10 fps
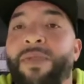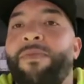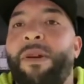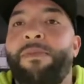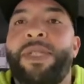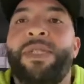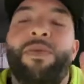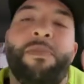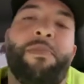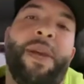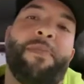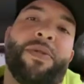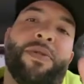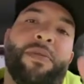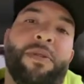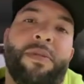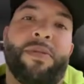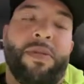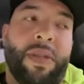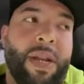I'm missing one paper so
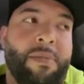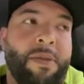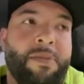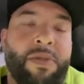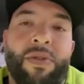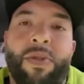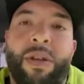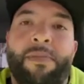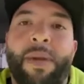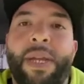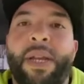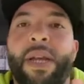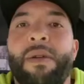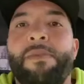that I'm able to go get a bank account.